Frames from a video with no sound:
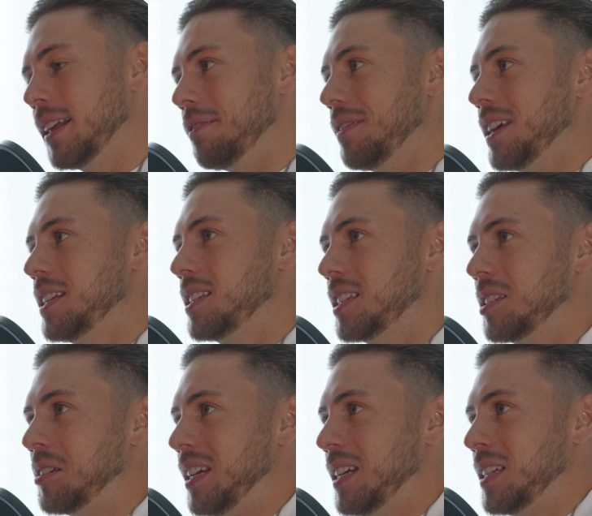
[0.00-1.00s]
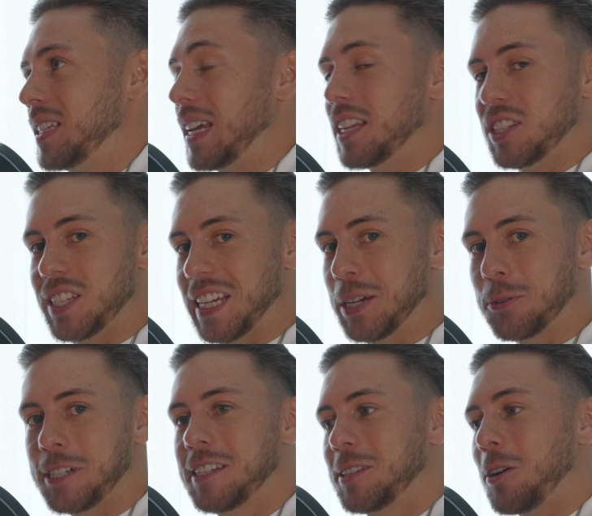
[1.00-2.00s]
This is a
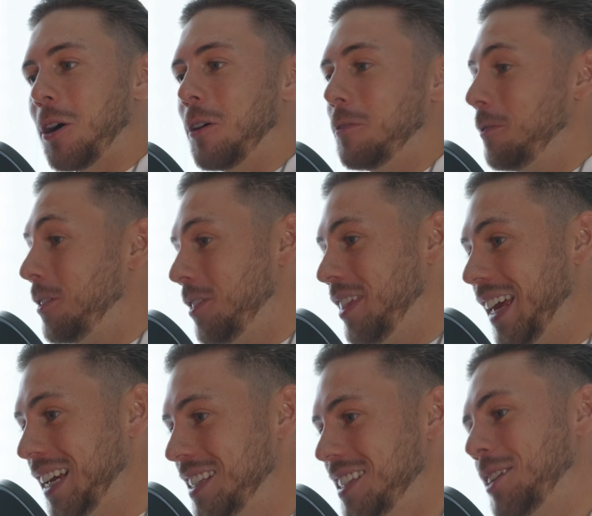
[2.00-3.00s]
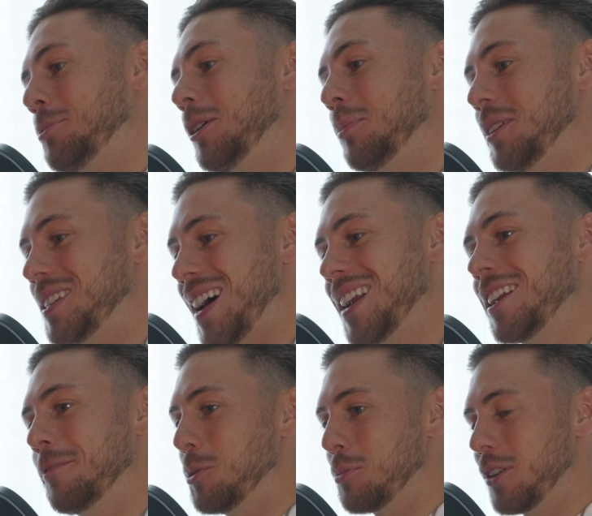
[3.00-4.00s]
sequence of things that will be done
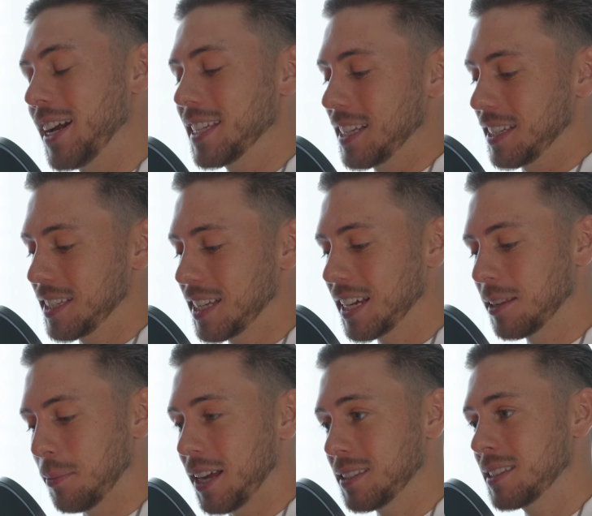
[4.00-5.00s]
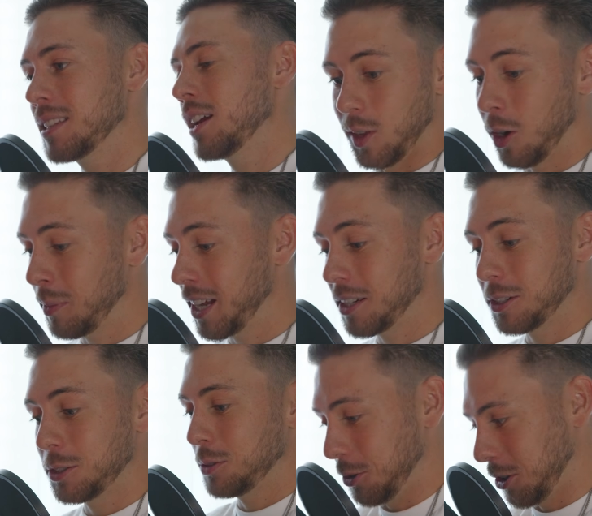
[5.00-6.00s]
if you press a single button, no
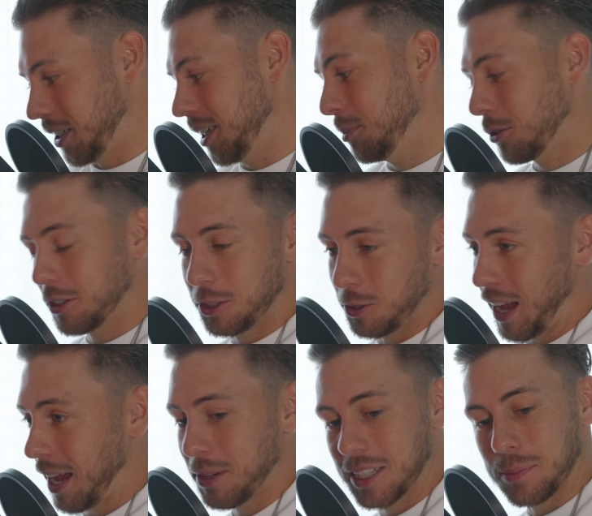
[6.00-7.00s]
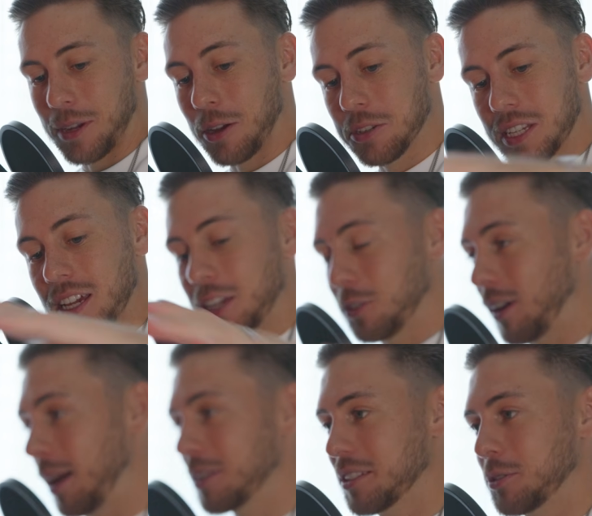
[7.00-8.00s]
matter your keyboard, your MX mouse, your
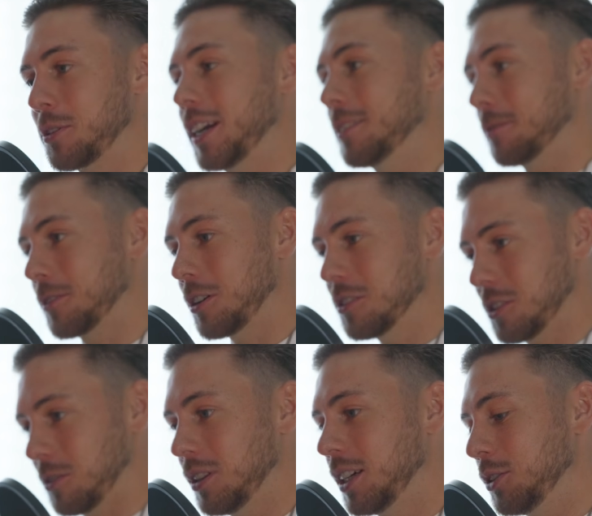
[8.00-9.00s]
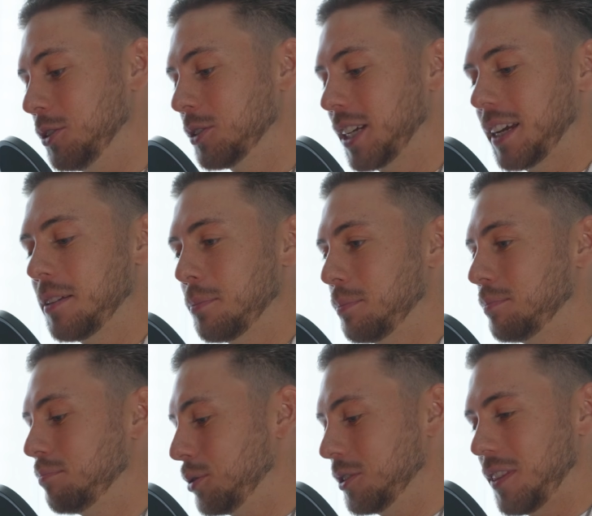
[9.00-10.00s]
MX Creative Console. You can
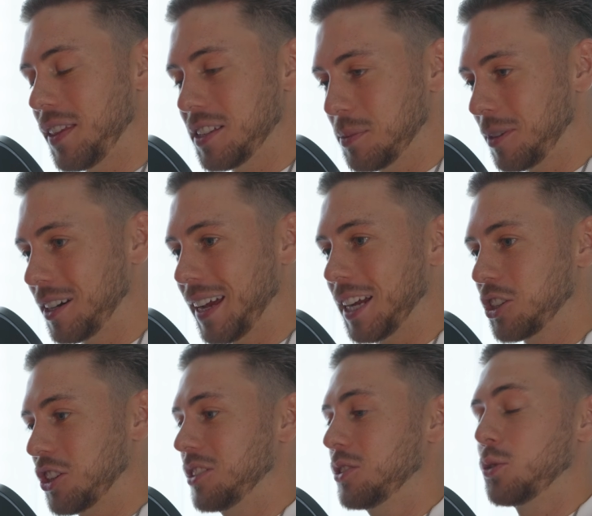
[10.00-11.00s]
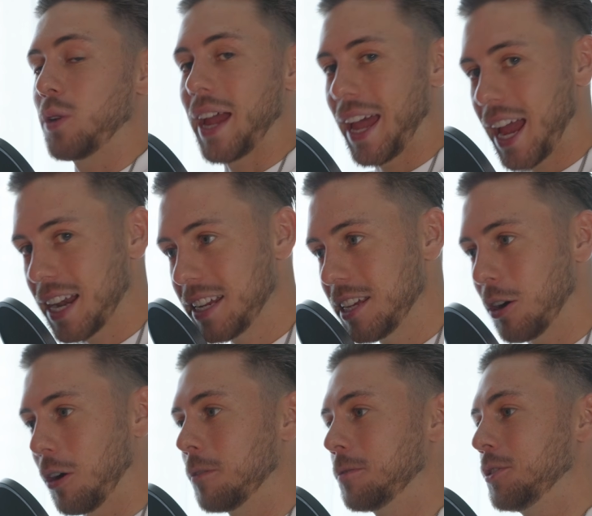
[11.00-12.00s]
put these Smart Actions to any
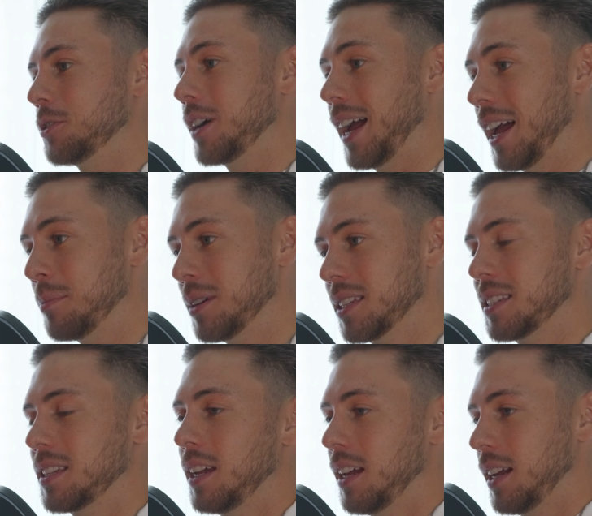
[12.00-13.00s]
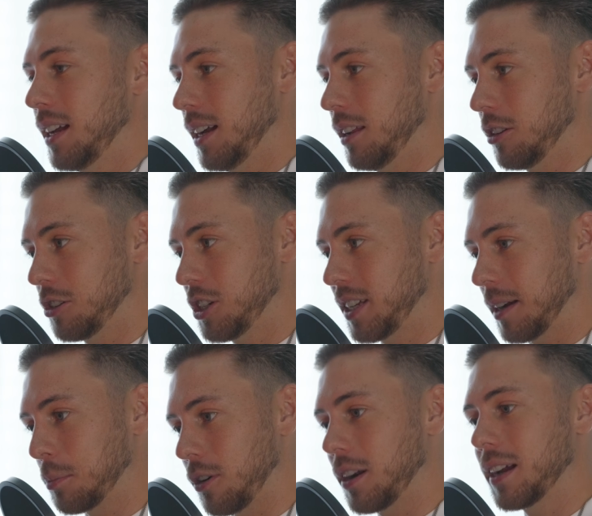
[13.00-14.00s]
of your MX
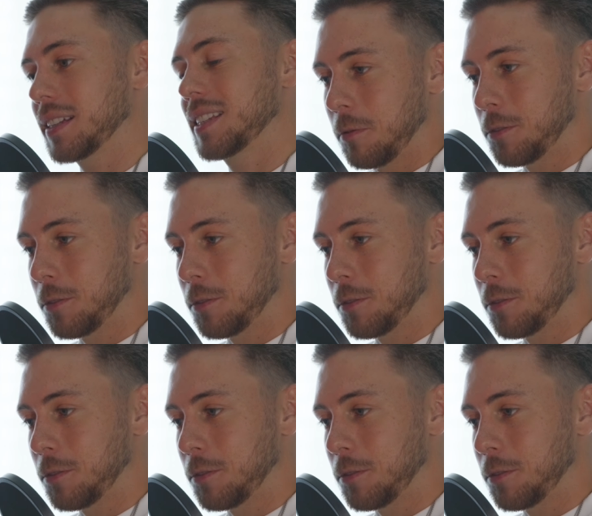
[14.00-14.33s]
Logitech products.